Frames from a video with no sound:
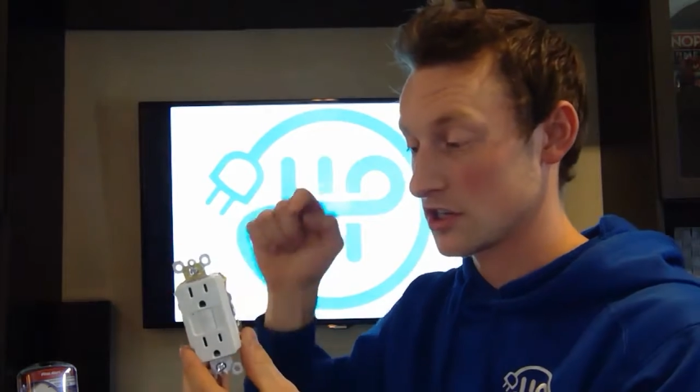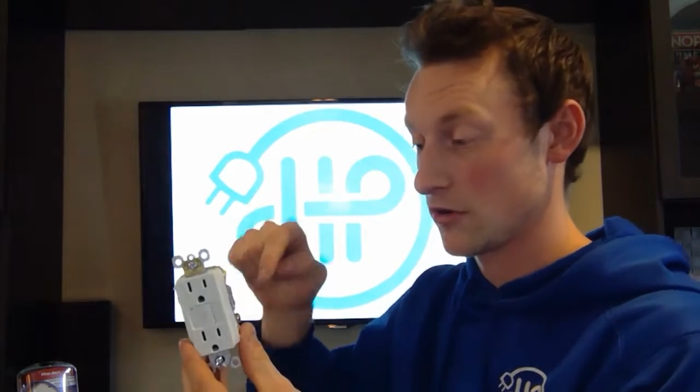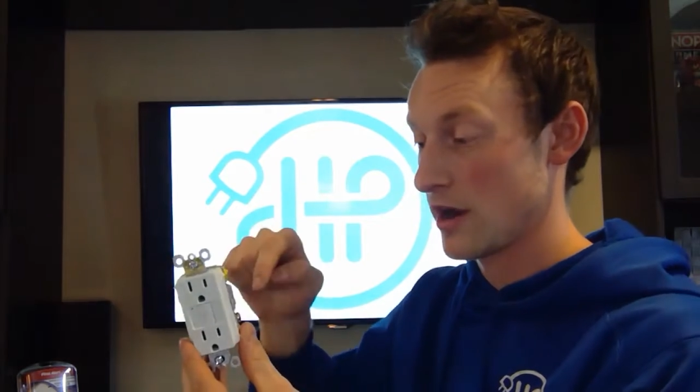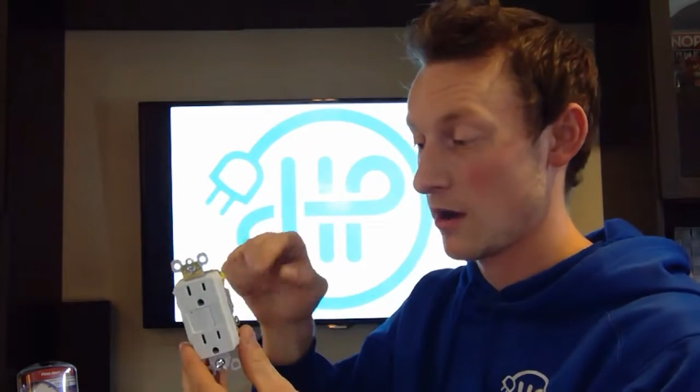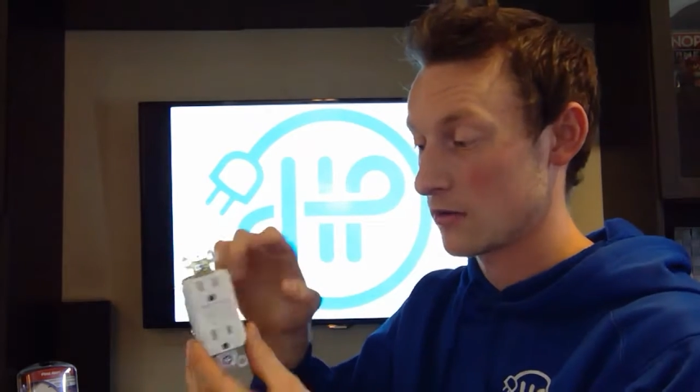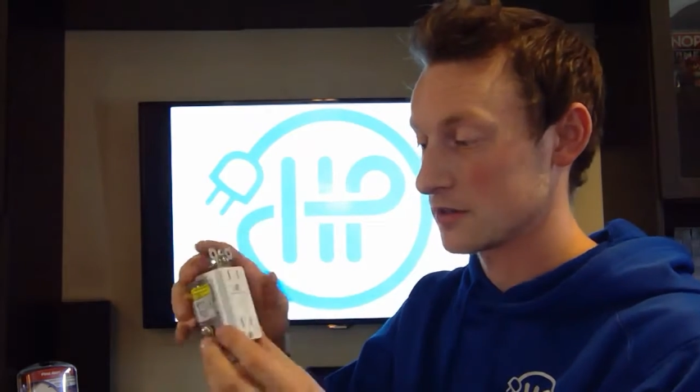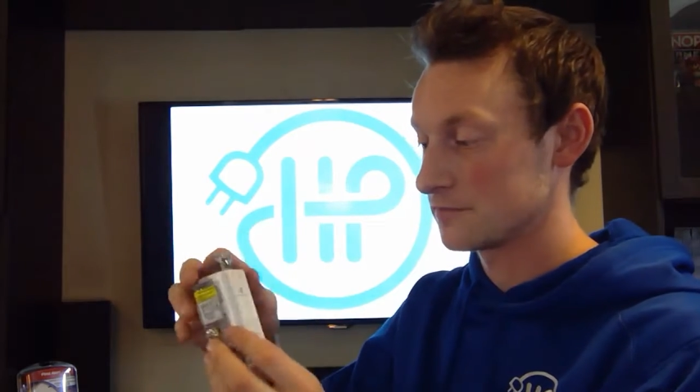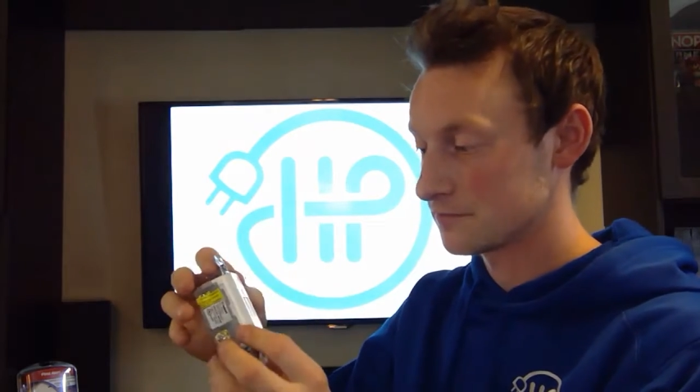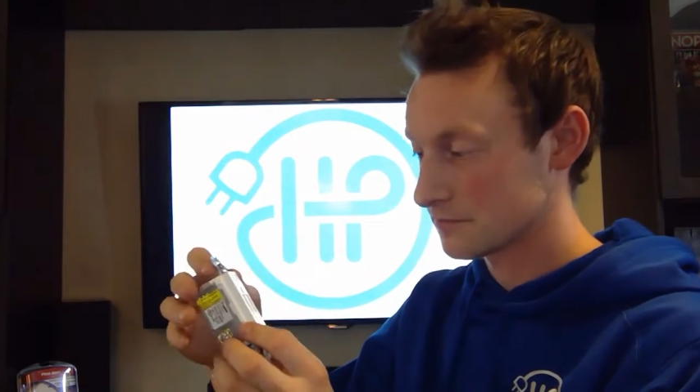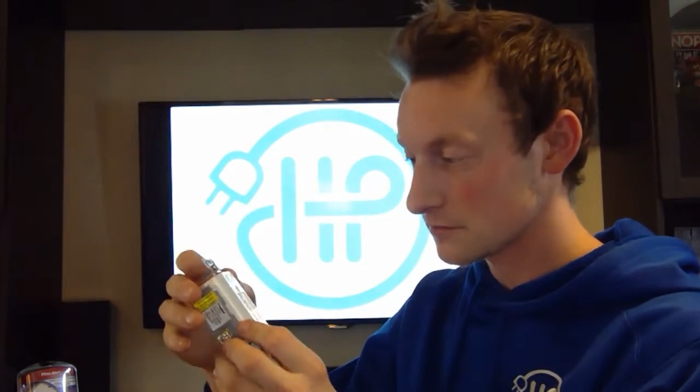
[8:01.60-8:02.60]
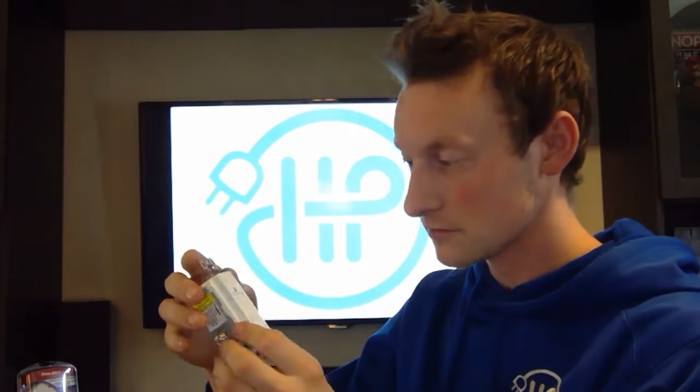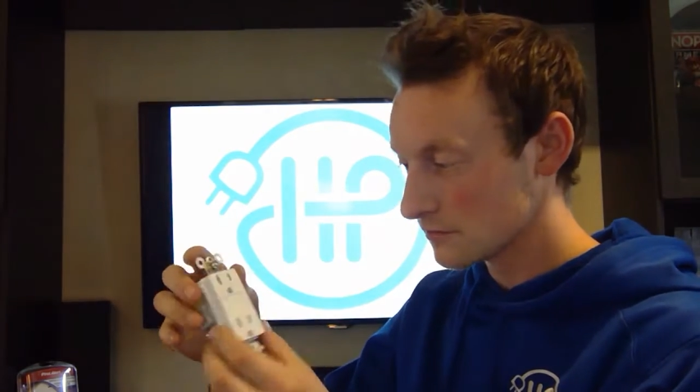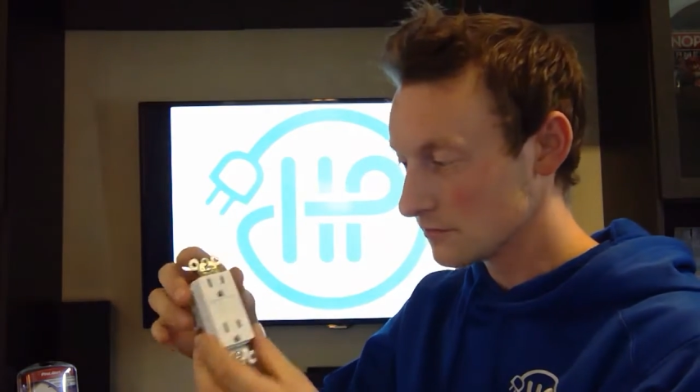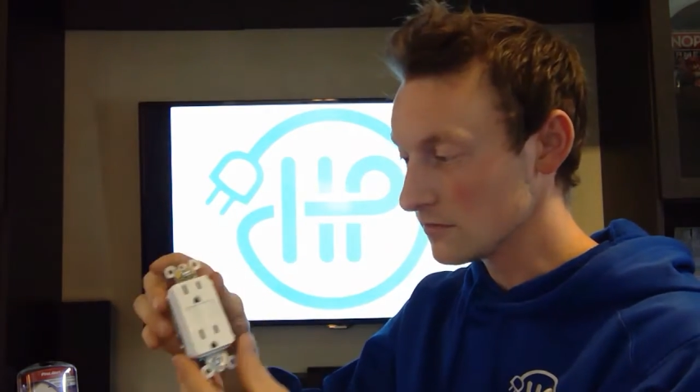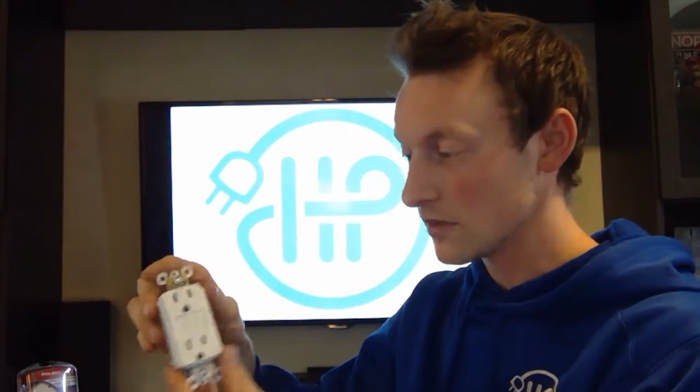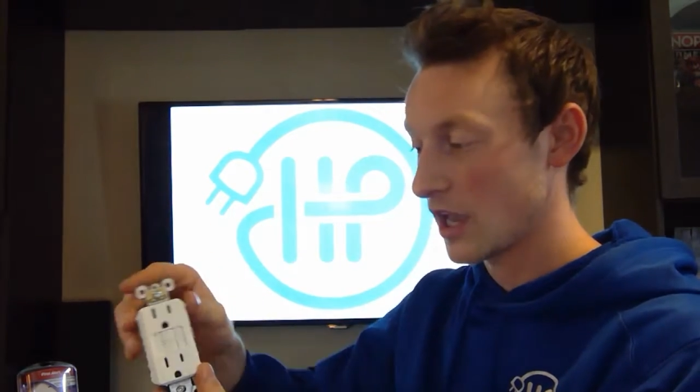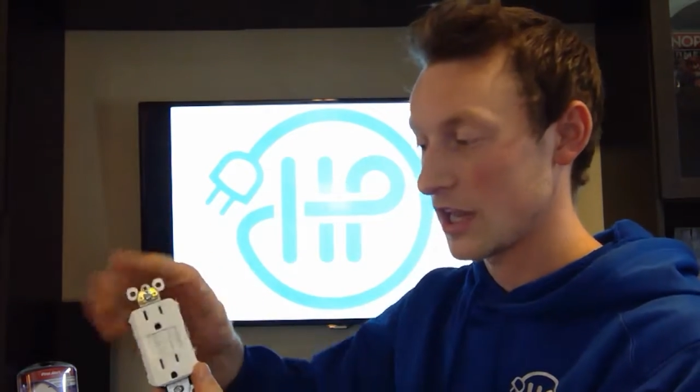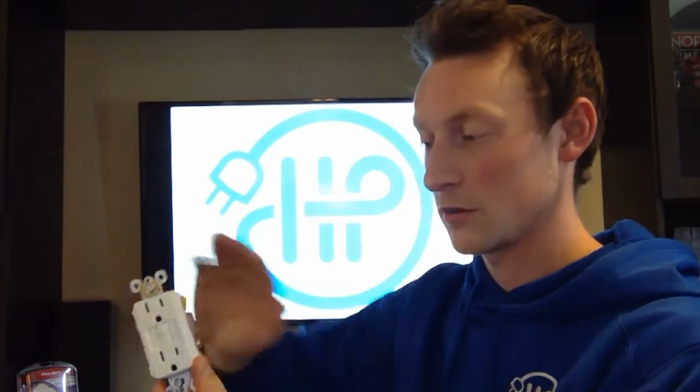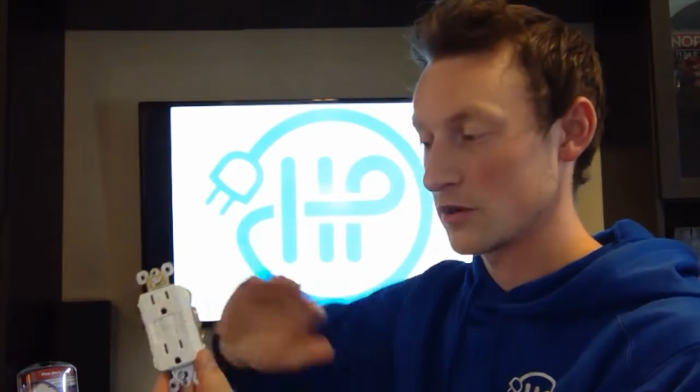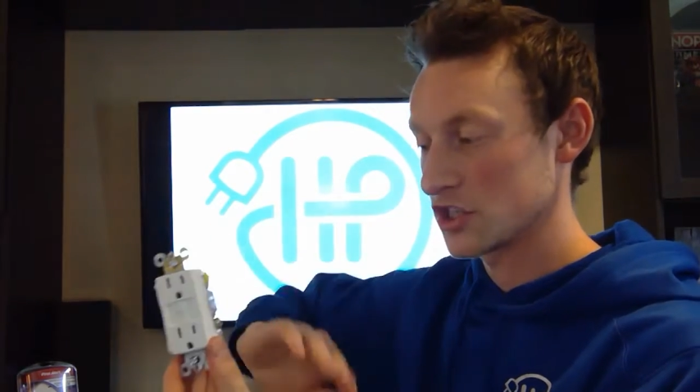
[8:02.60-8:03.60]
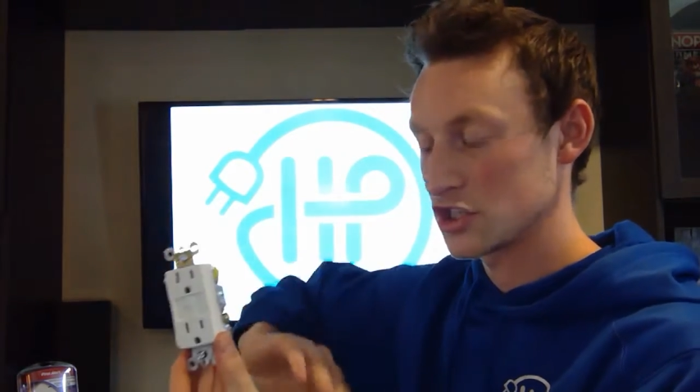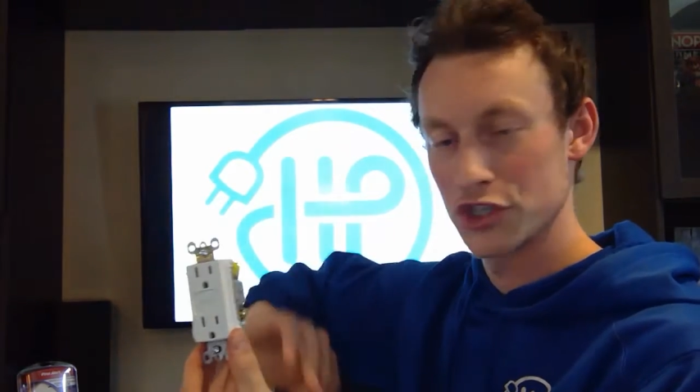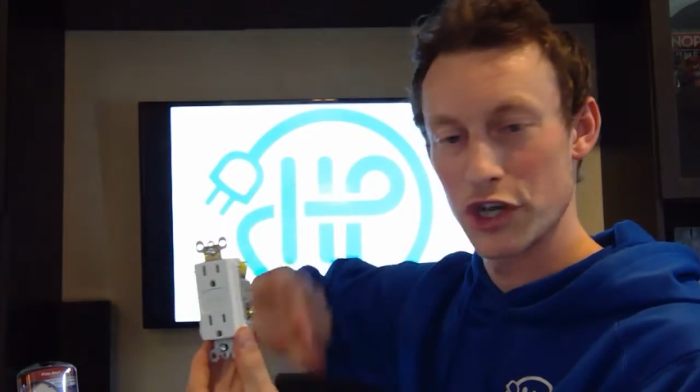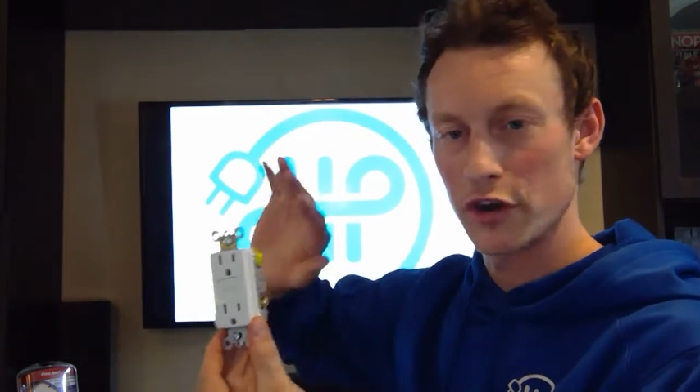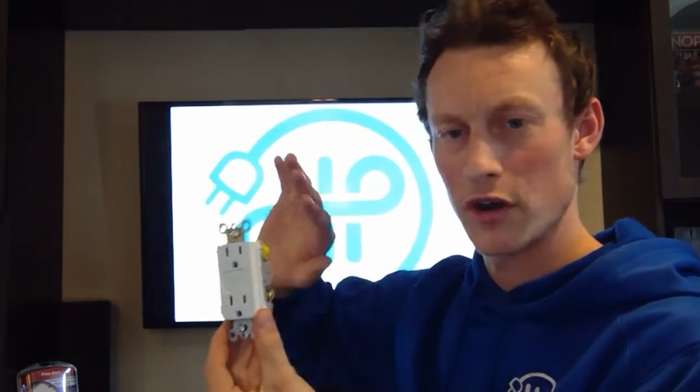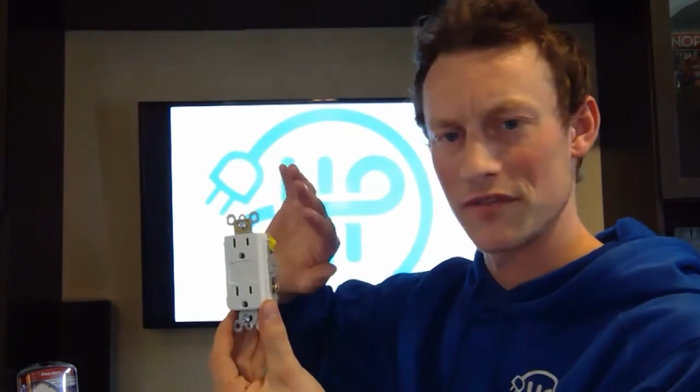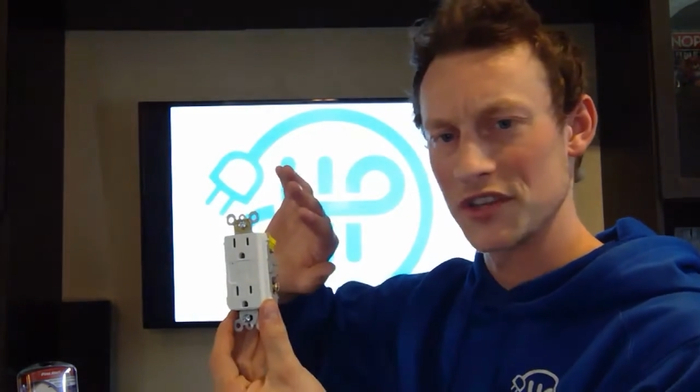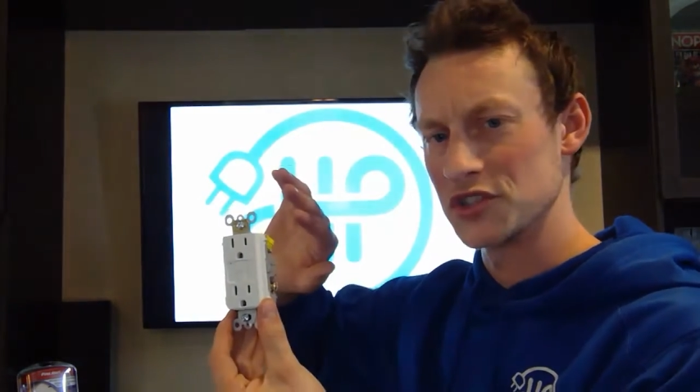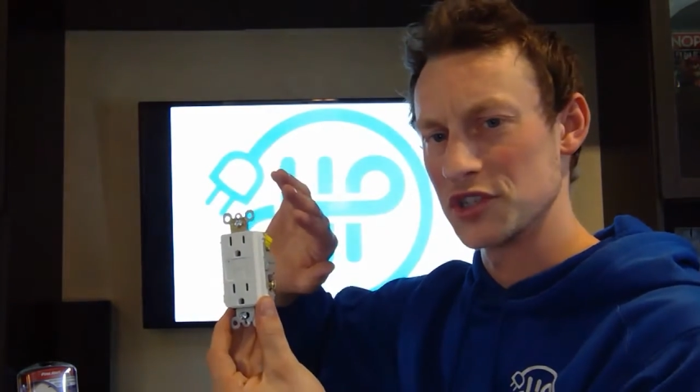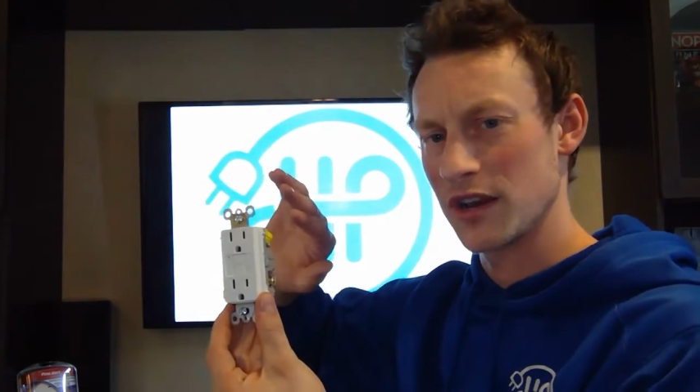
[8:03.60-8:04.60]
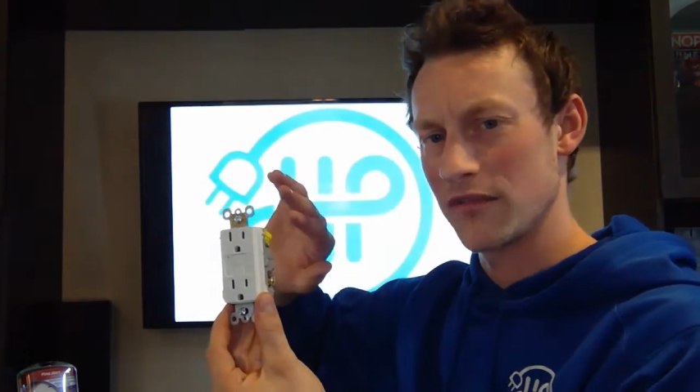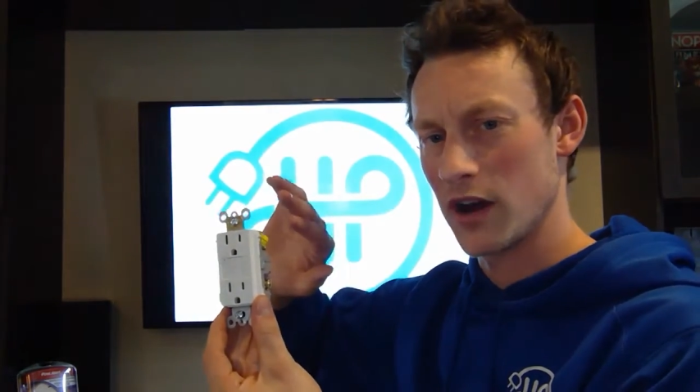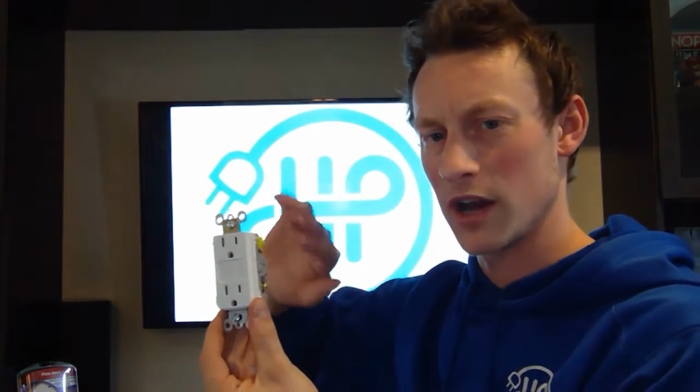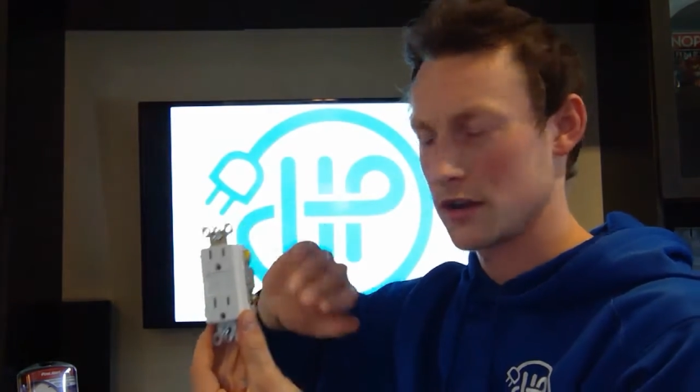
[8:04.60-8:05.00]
to ground, and it would shut off this GFI,